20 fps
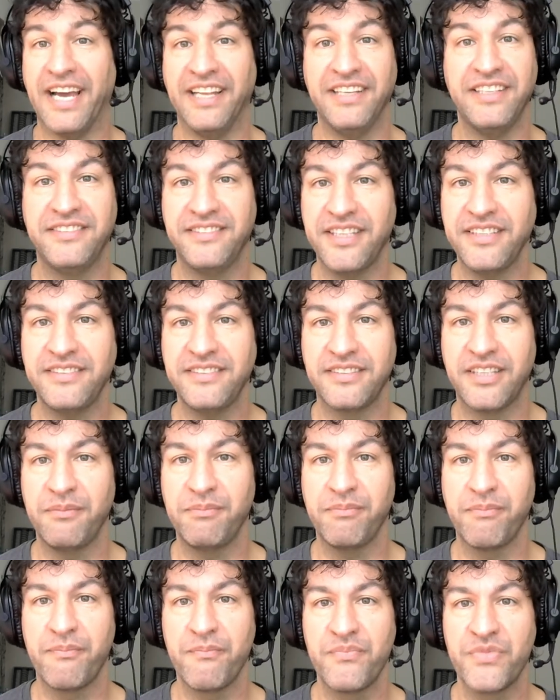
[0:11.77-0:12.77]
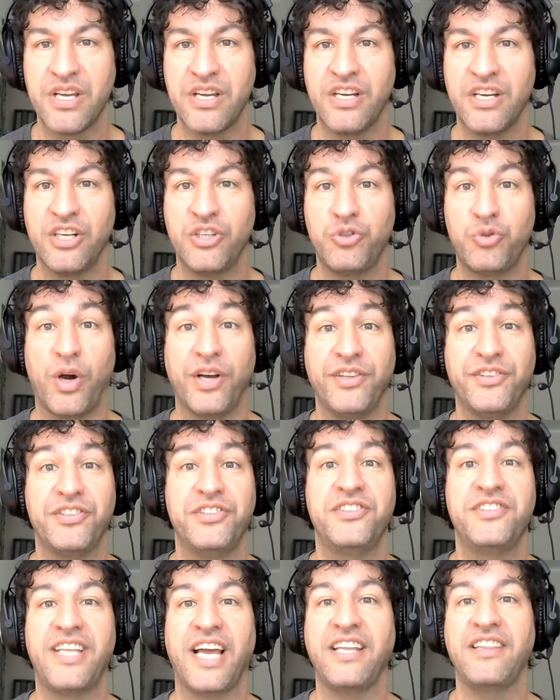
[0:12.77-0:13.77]
any system to
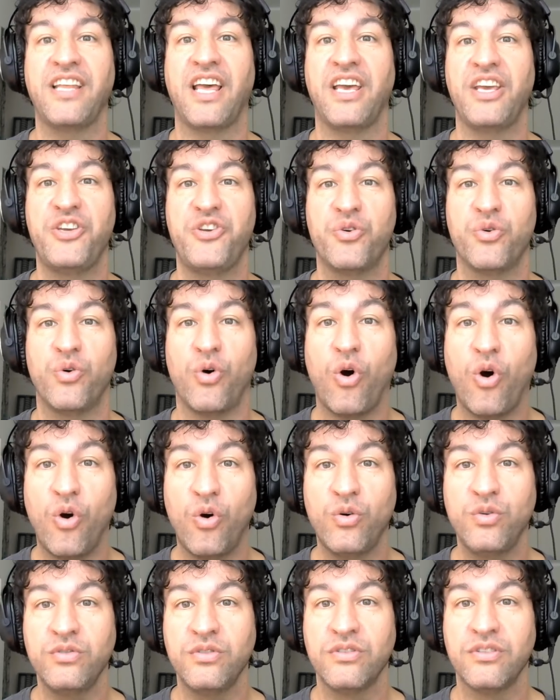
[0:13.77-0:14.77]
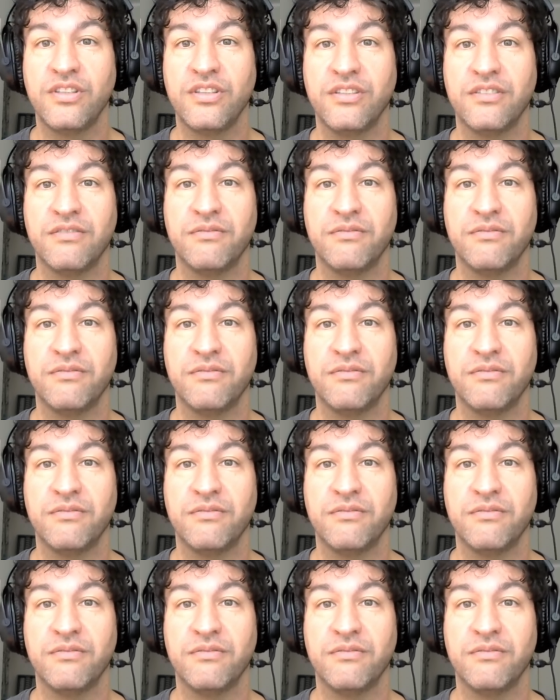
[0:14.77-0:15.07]
understand your own